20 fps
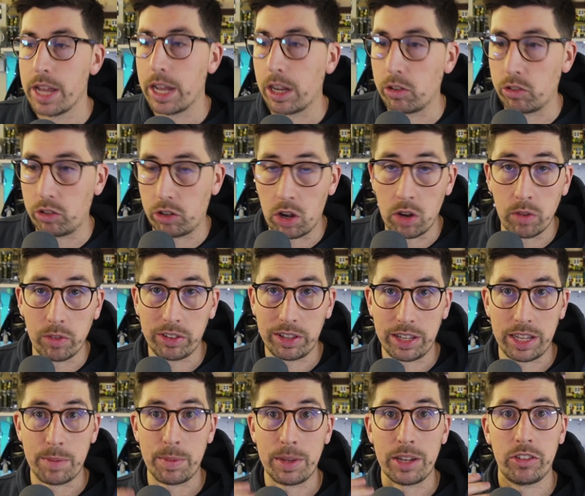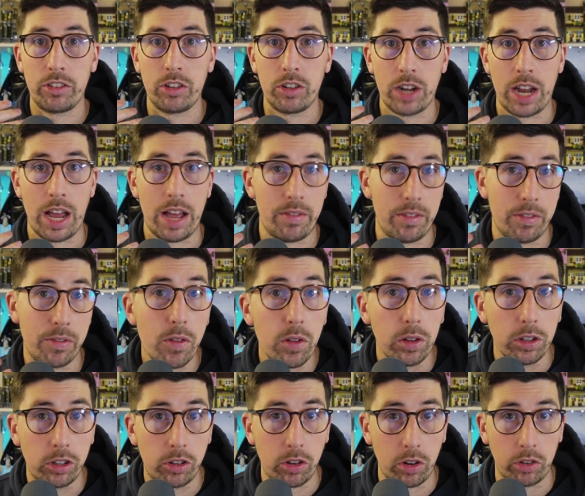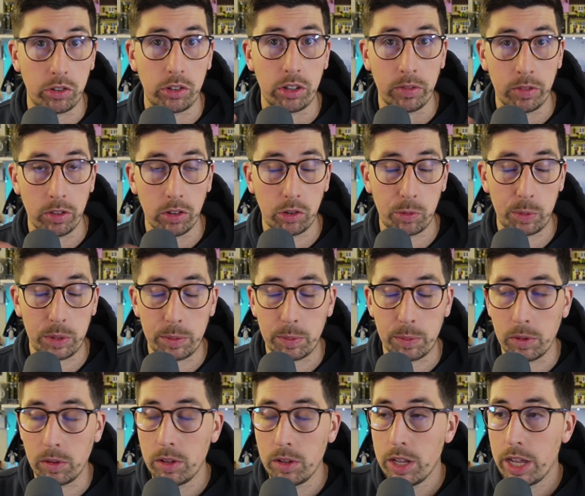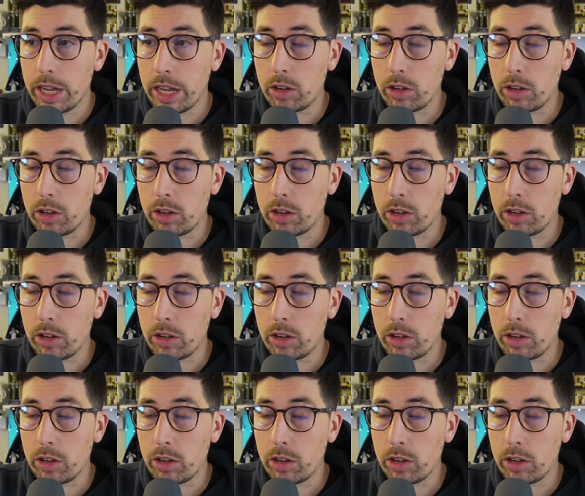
because obviously it means you're going to have a full trust of those people,